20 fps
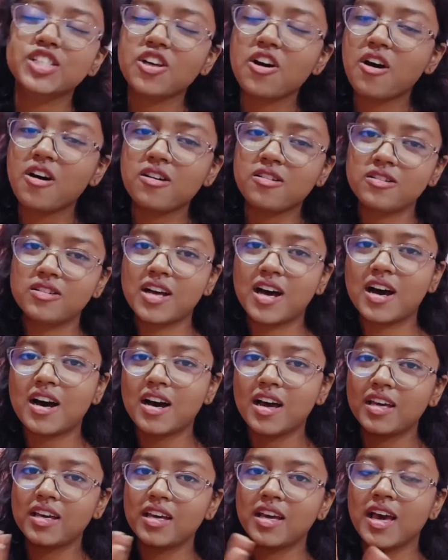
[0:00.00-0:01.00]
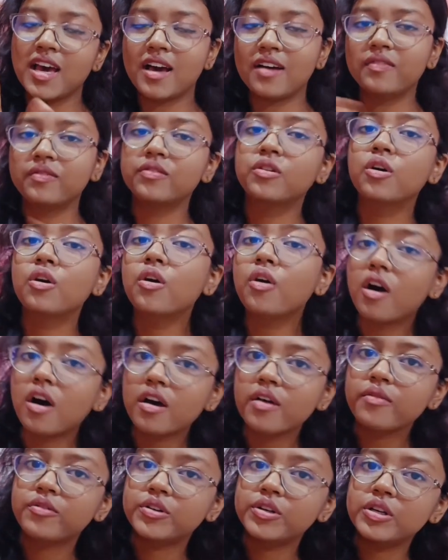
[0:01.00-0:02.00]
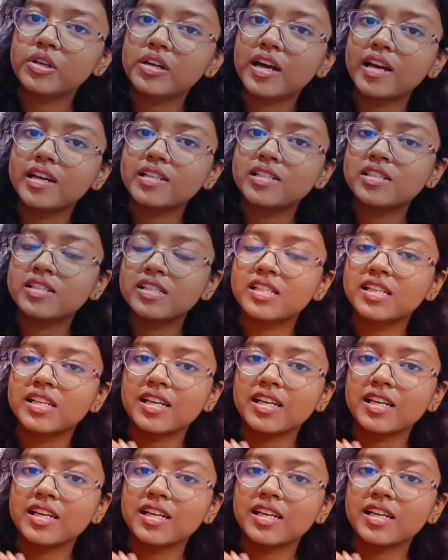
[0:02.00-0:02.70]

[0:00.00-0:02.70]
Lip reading: That's all I have got for you